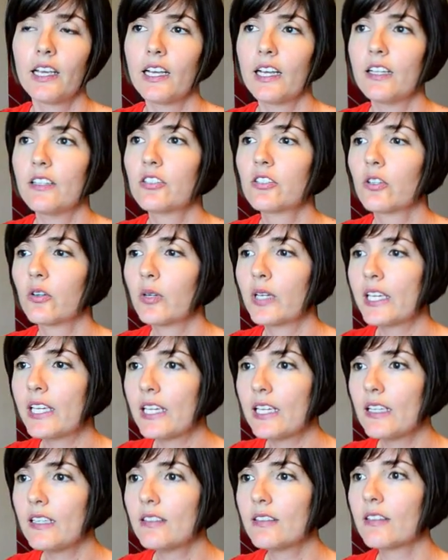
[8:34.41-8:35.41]
And so
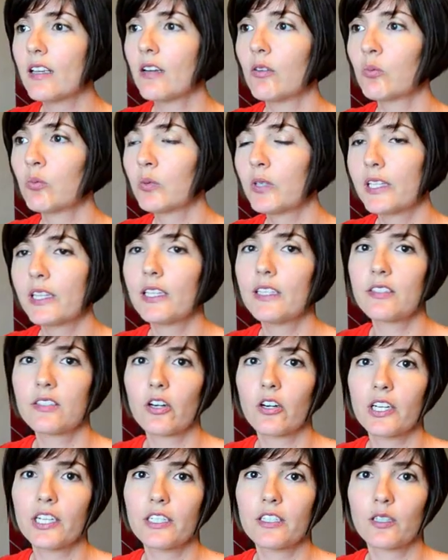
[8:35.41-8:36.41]
he's really
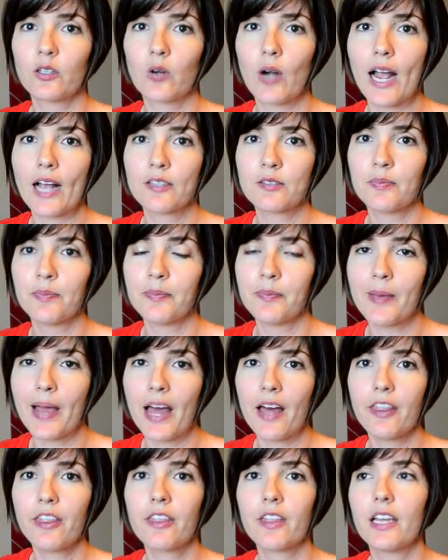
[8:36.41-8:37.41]
starting to grasp
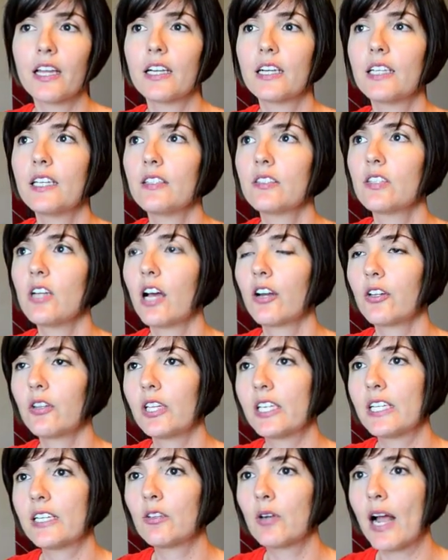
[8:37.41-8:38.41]
math, and he's not
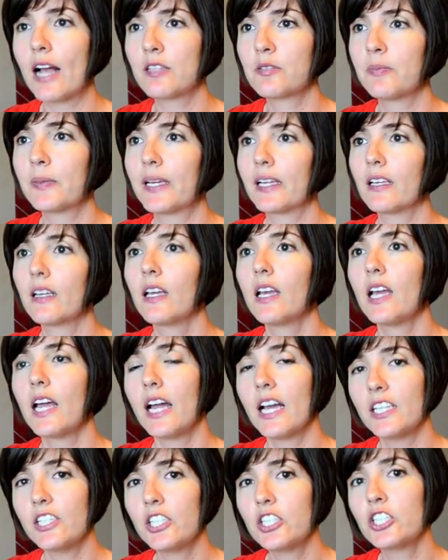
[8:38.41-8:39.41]
only grasping
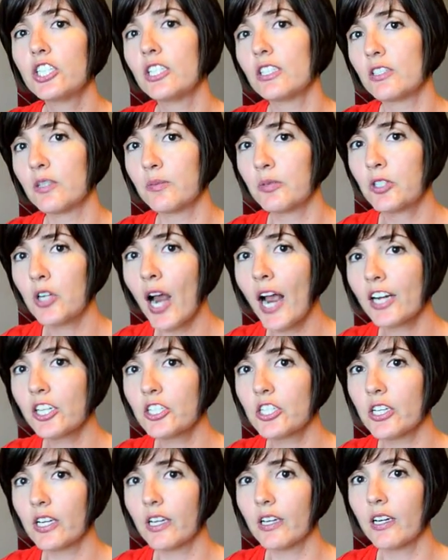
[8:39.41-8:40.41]
addition and
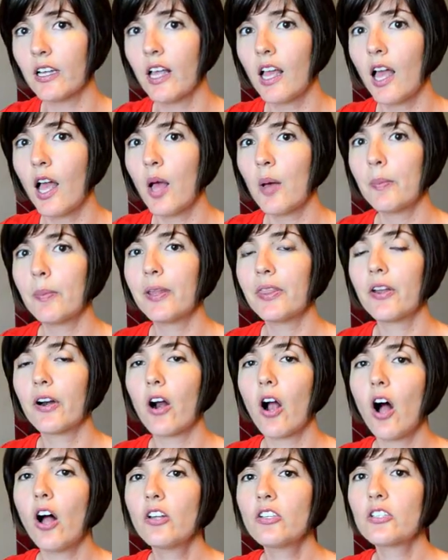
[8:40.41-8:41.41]
subtraction, but
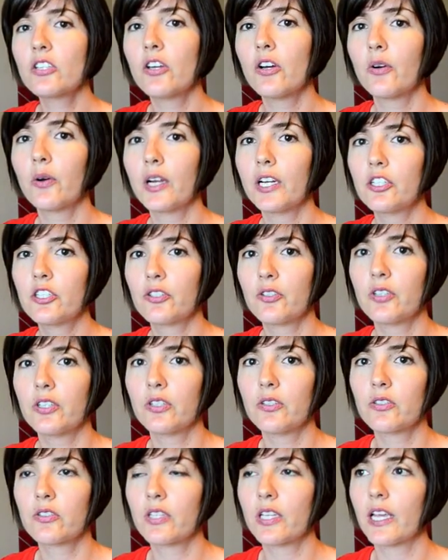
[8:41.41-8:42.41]
they're also
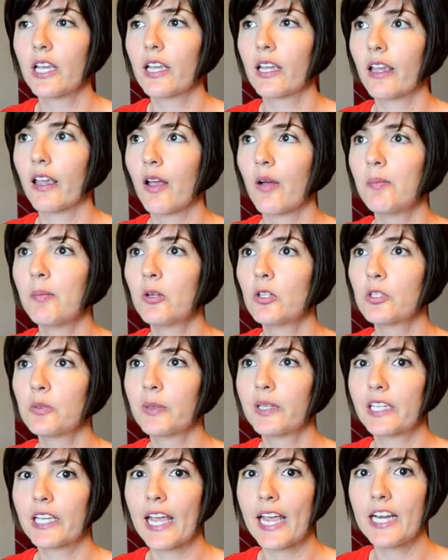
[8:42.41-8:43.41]
introducing
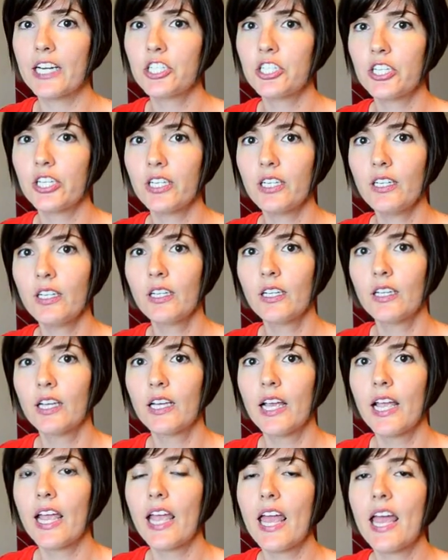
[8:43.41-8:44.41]
multiplication
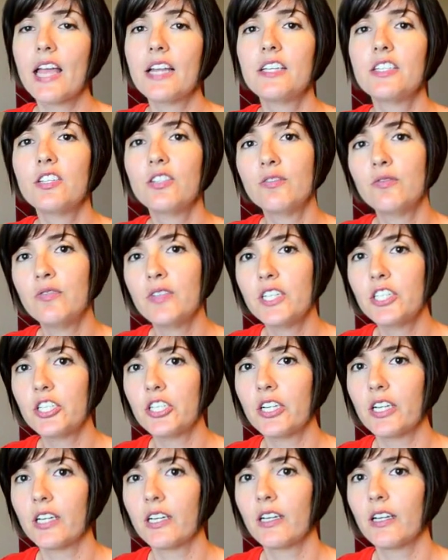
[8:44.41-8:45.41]
and
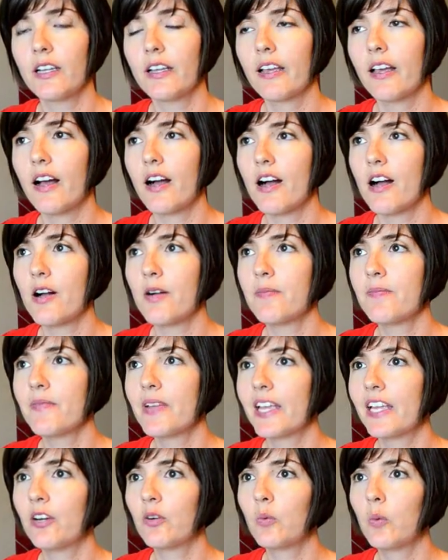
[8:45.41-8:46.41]
division
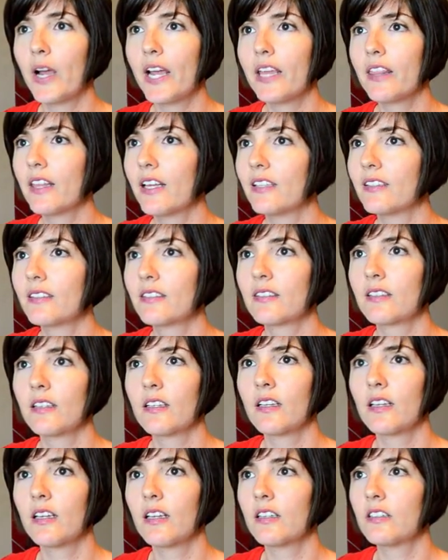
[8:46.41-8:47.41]
in a way that's
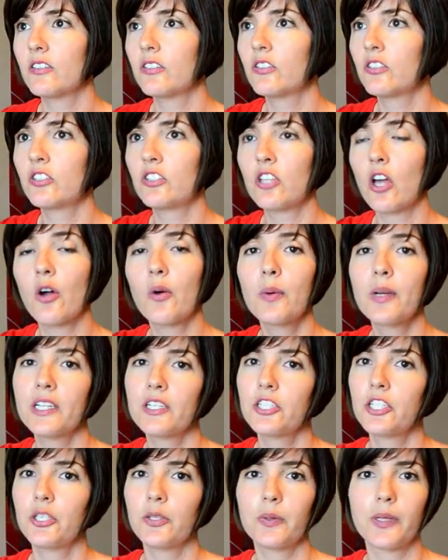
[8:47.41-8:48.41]
so
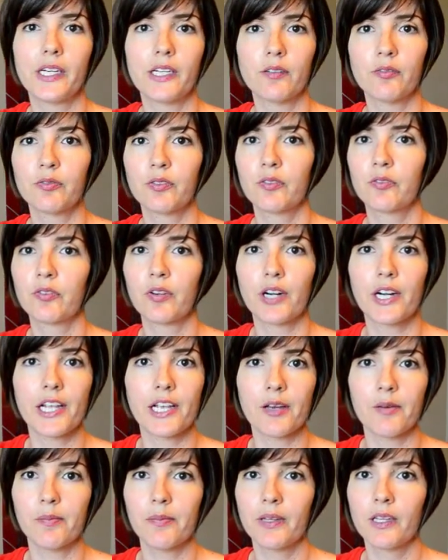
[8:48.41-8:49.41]
intuitive for
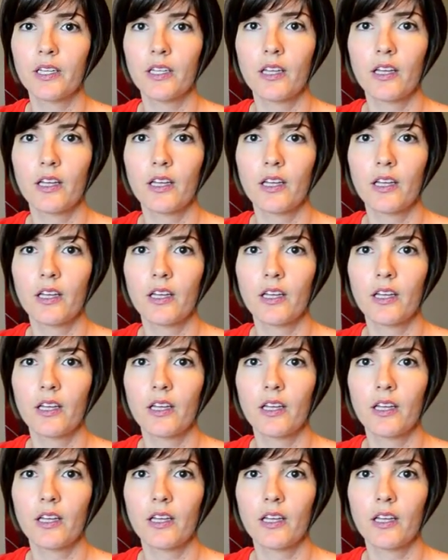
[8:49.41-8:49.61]
him.